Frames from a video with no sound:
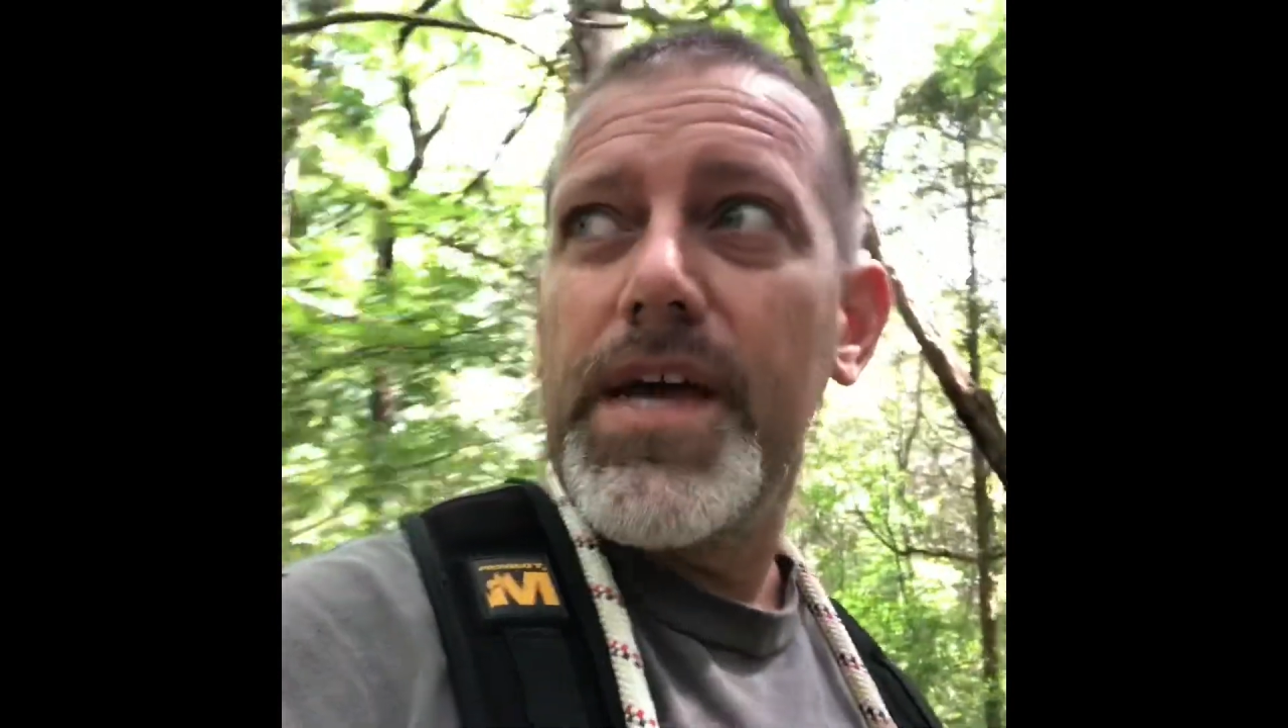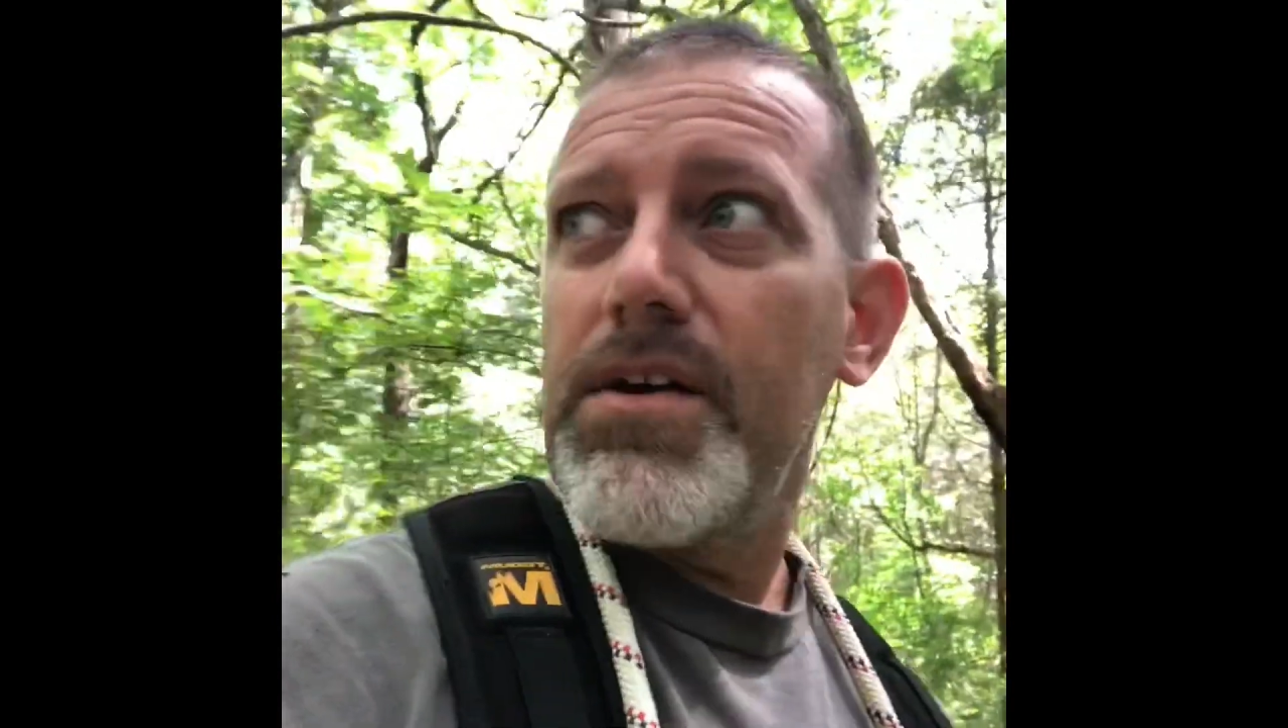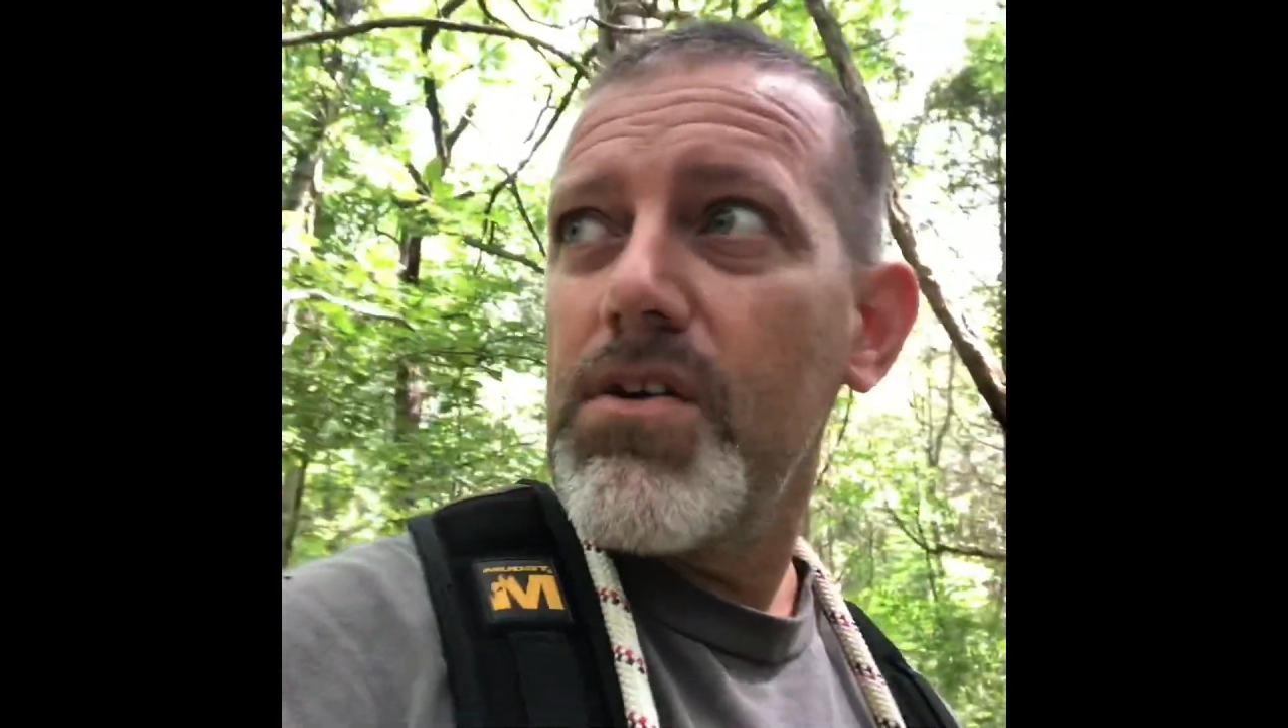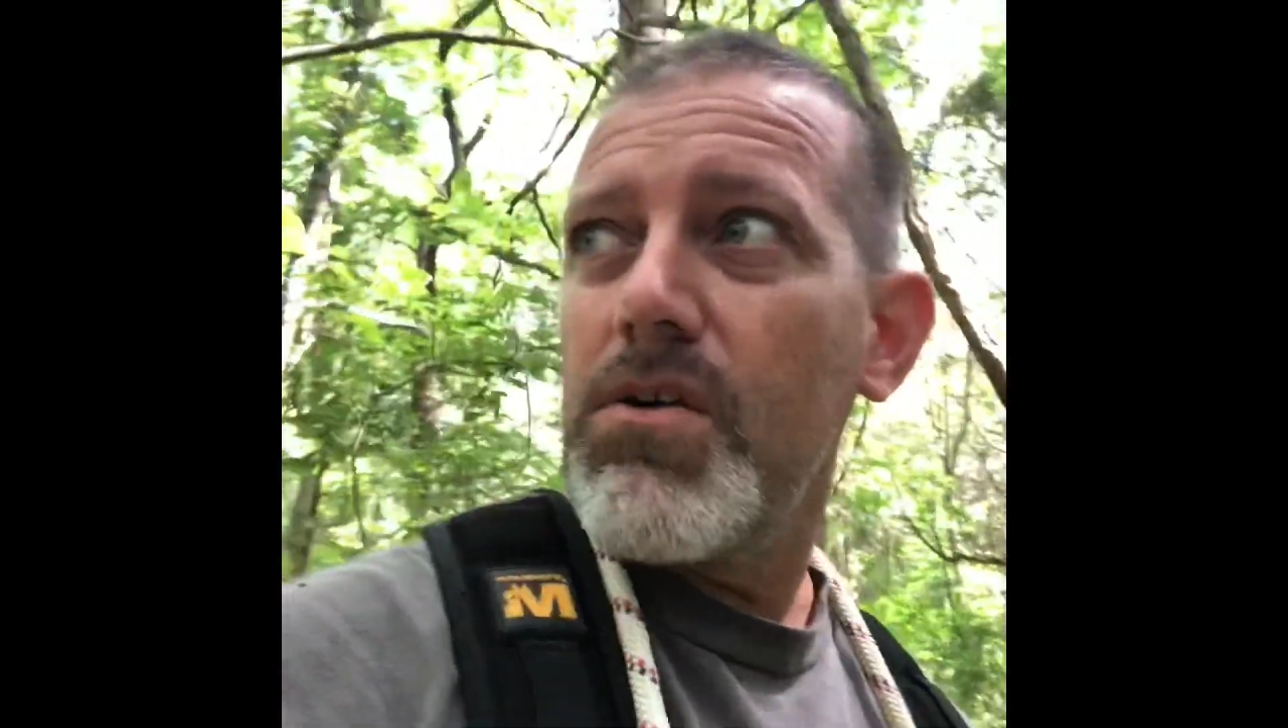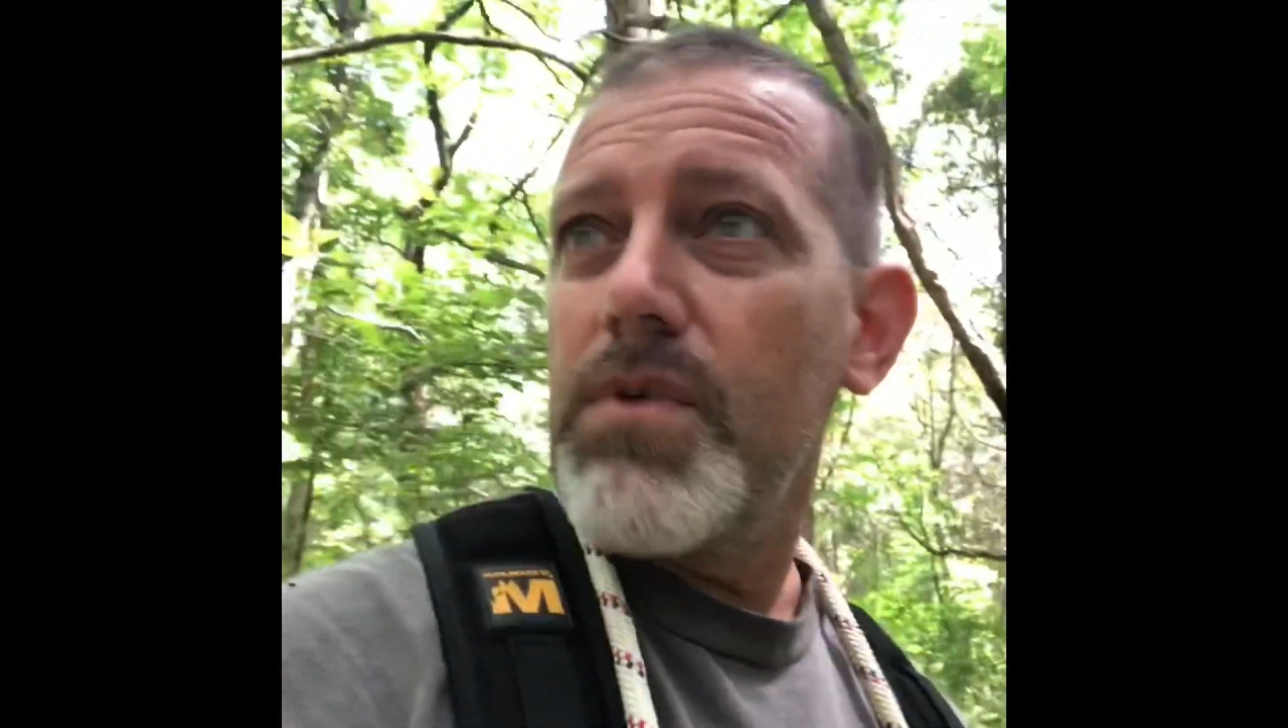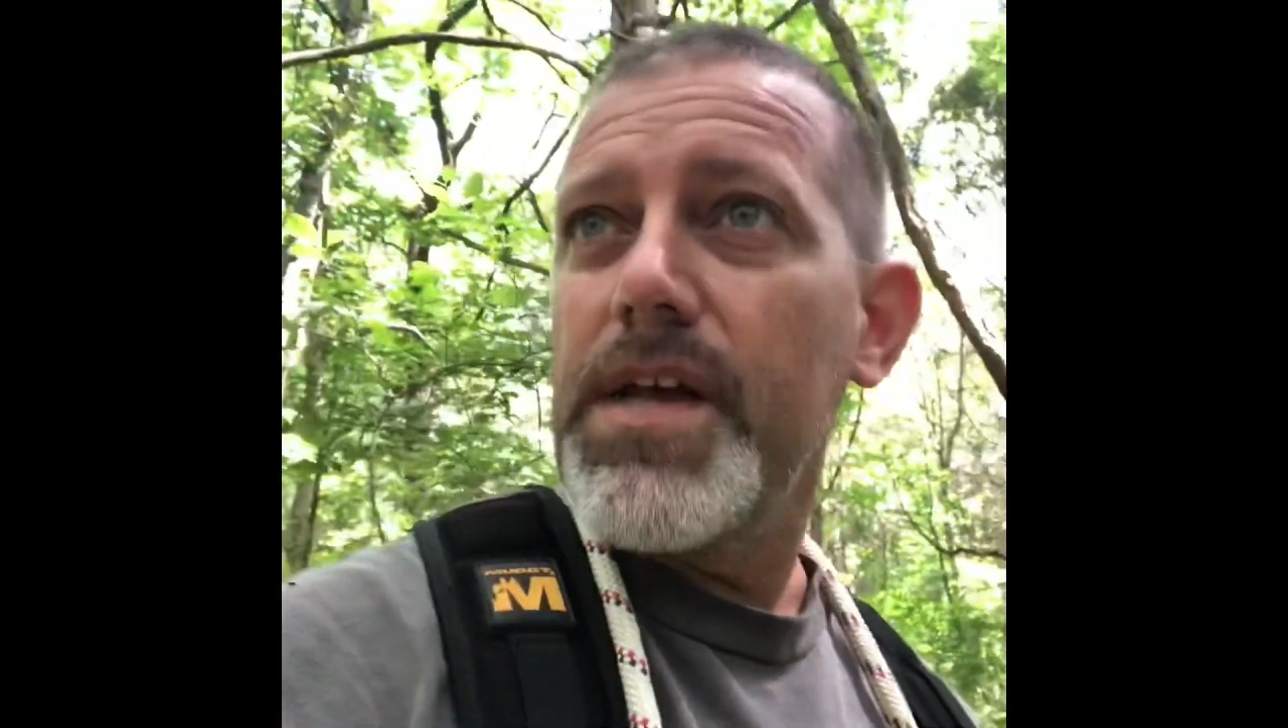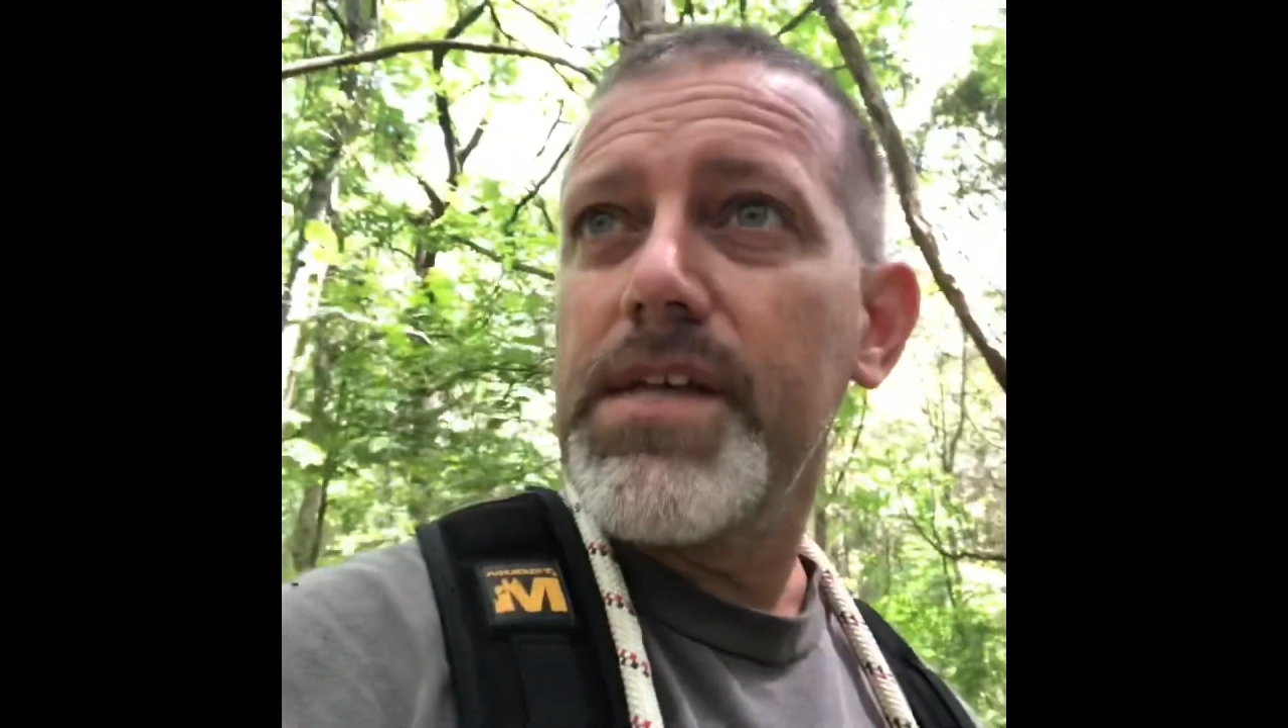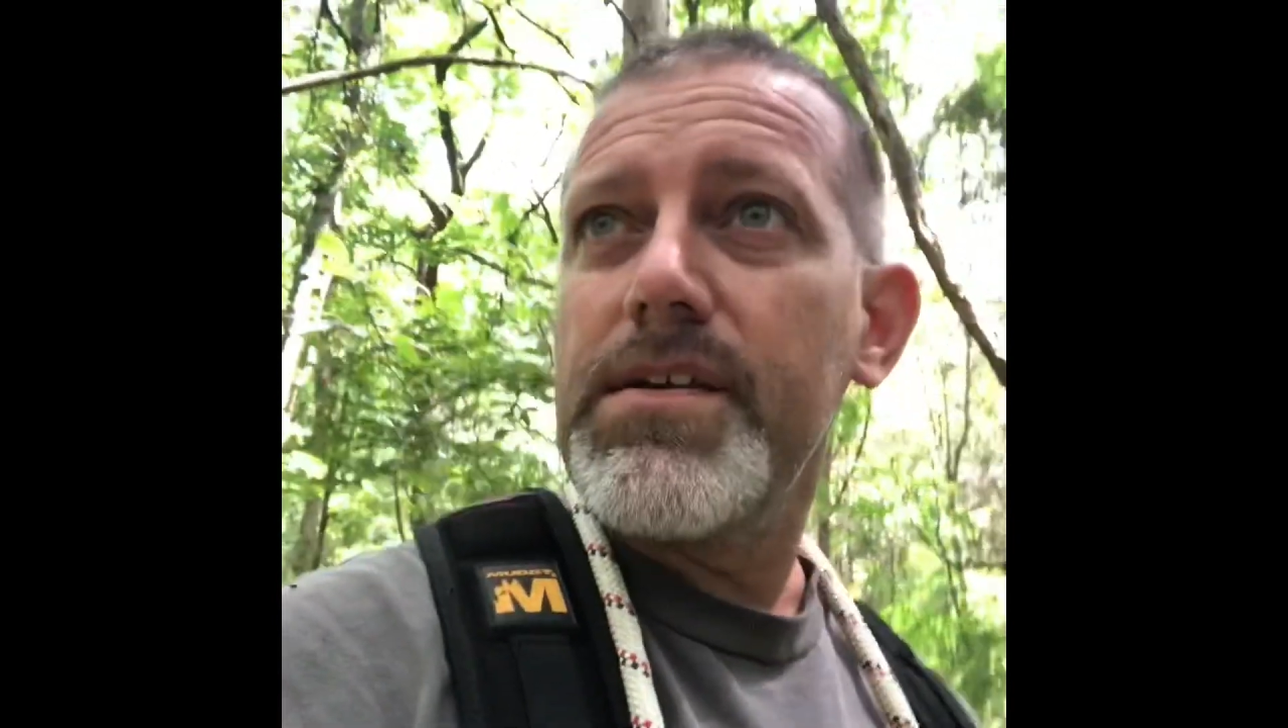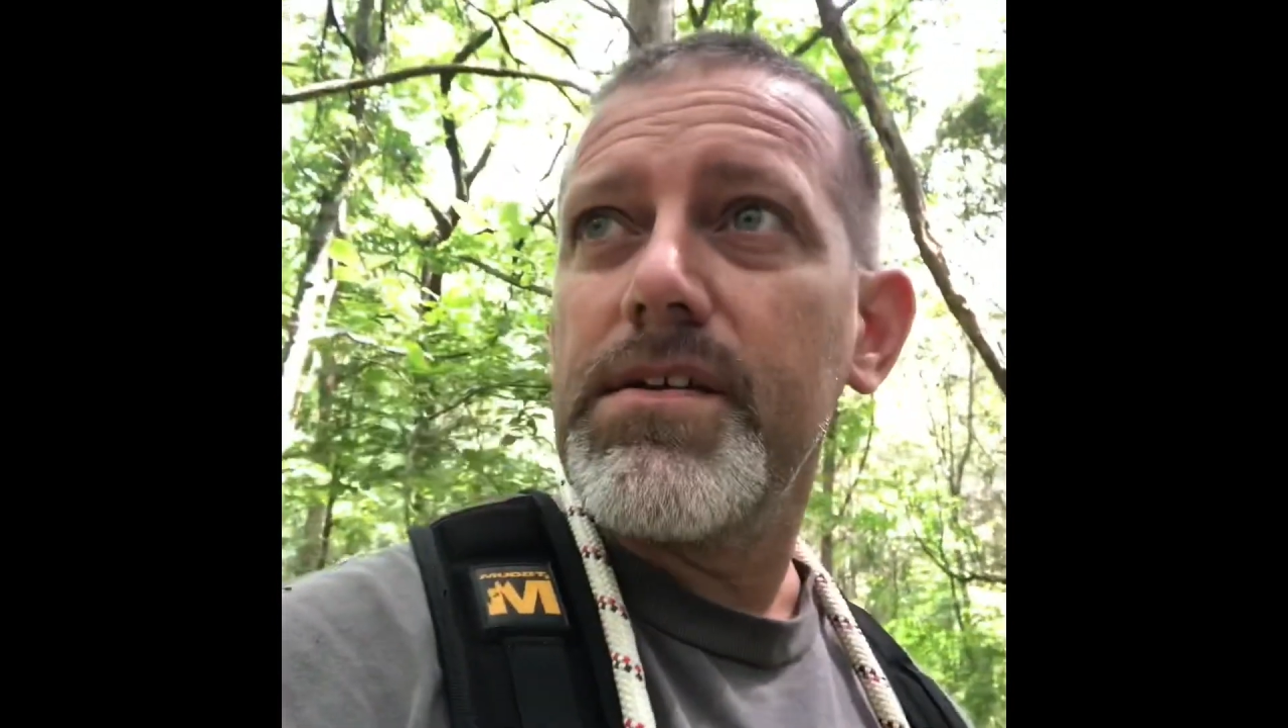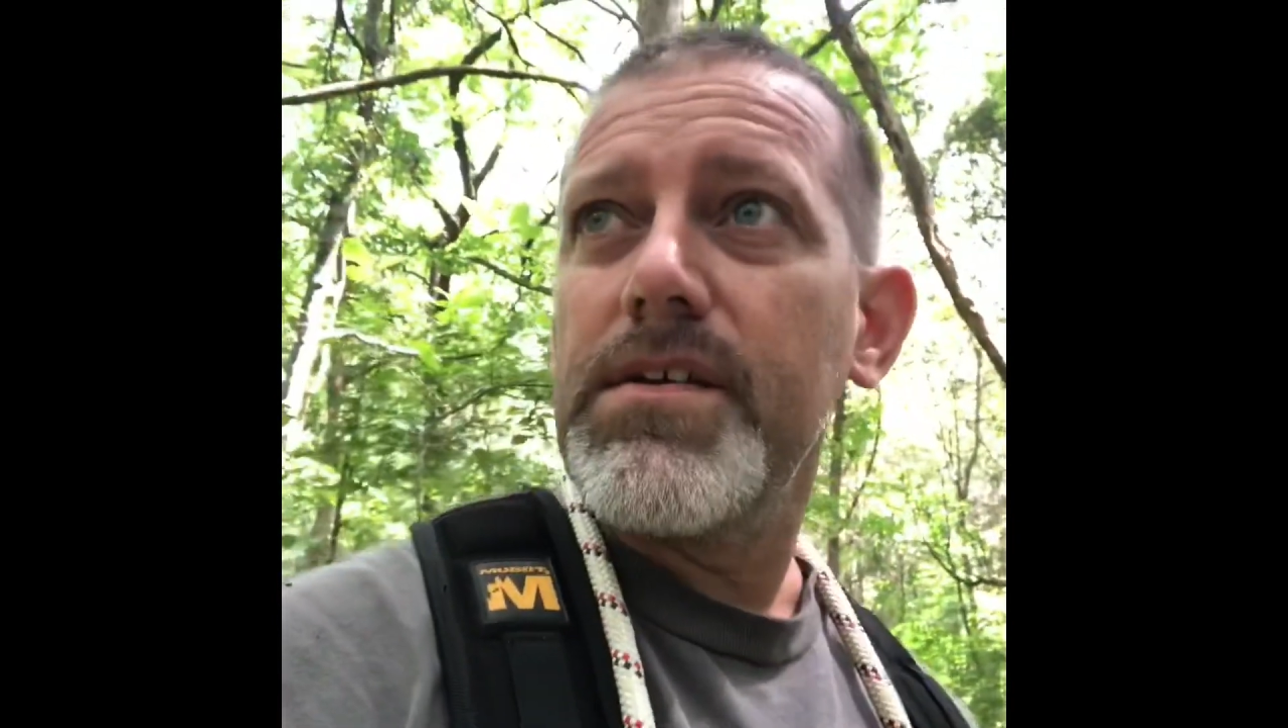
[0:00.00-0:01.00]
down
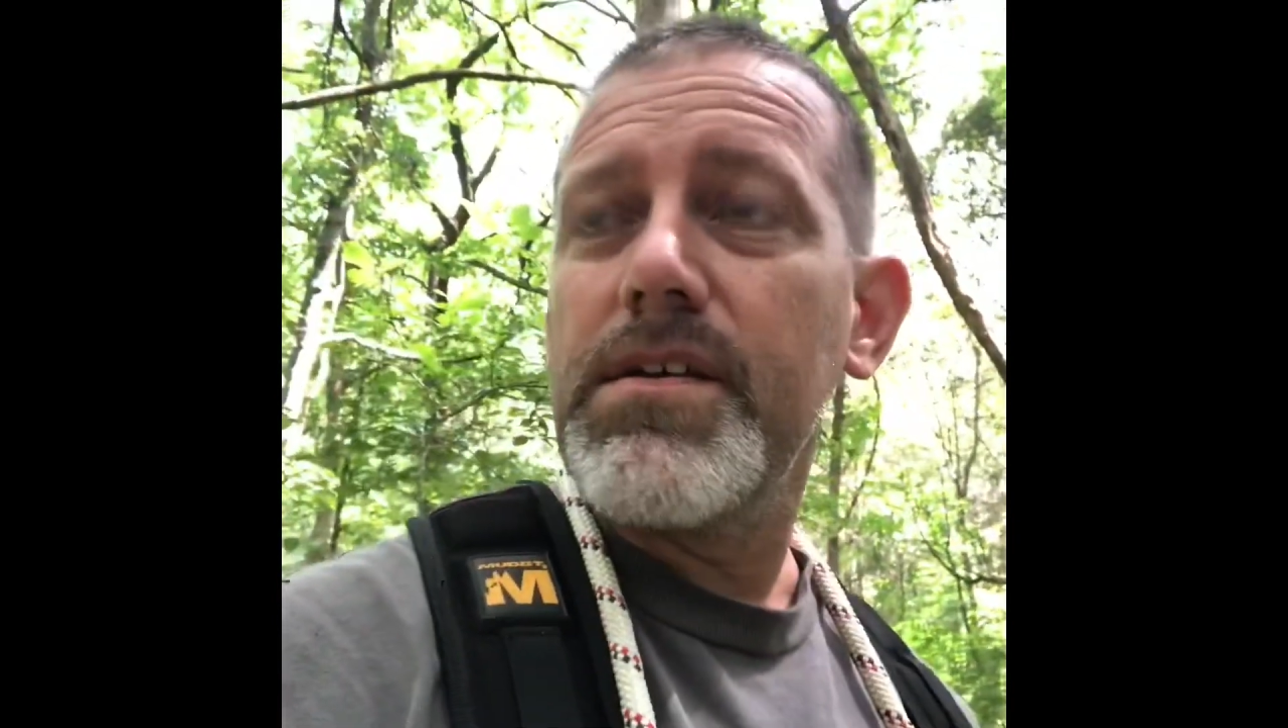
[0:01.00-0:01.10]
already,